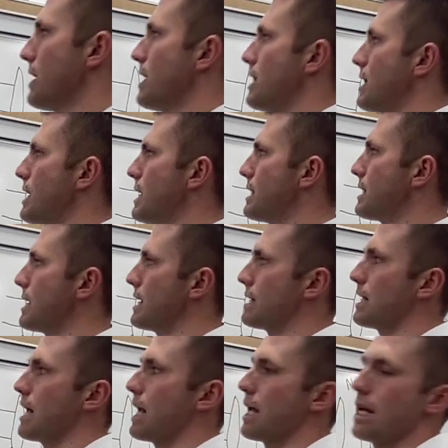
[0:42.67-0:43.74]
This is
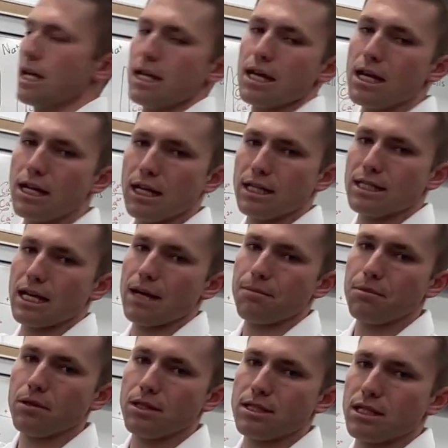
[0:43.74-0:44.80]
an
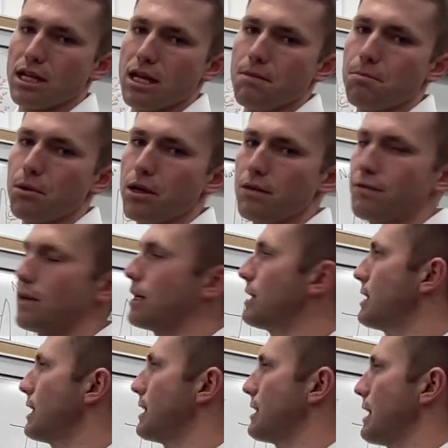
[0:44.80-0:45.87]
example. It's an imperfect
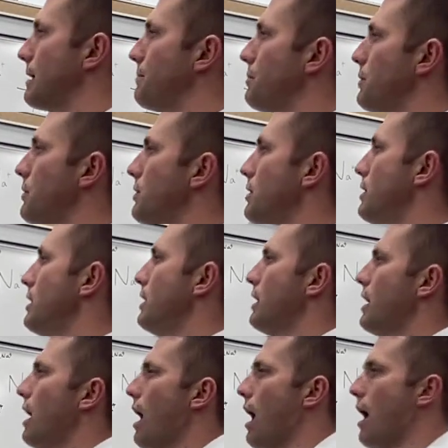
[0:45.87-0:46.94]
example
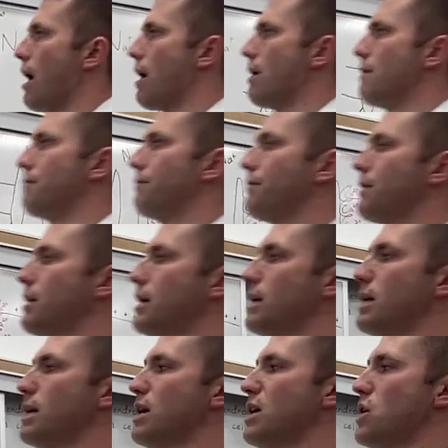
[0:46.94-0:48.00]
of
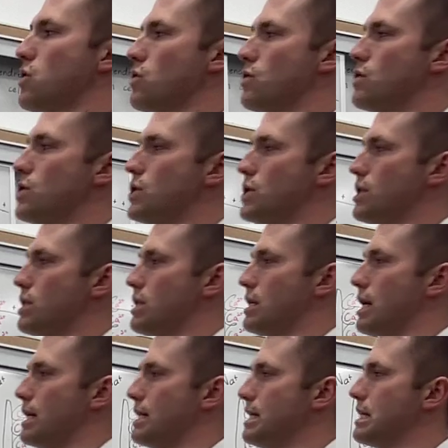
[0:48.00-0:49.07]
the
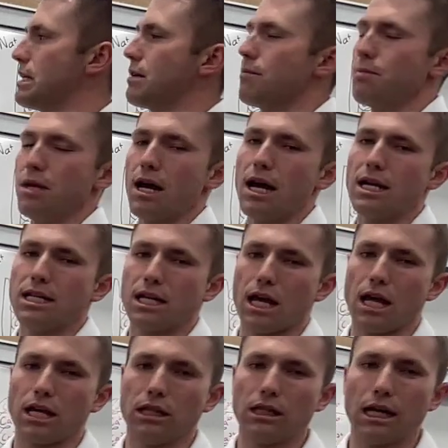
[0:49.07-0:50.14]
idea behind
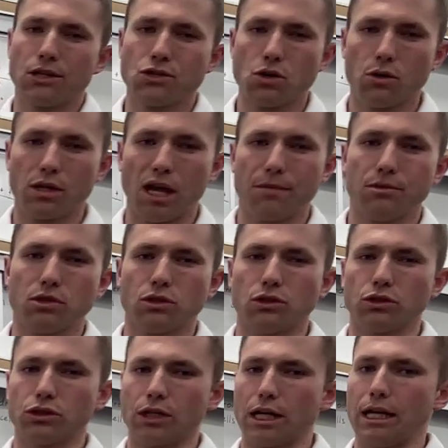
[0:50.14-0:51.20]
an electrochemical
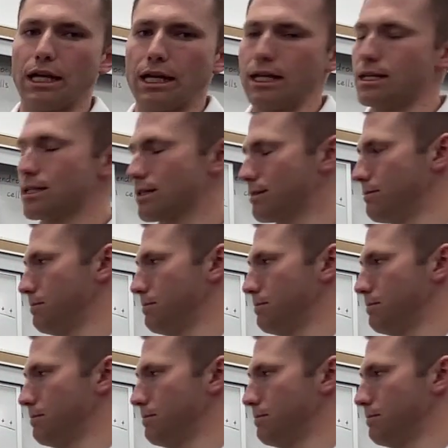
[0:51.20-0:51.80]
gradient.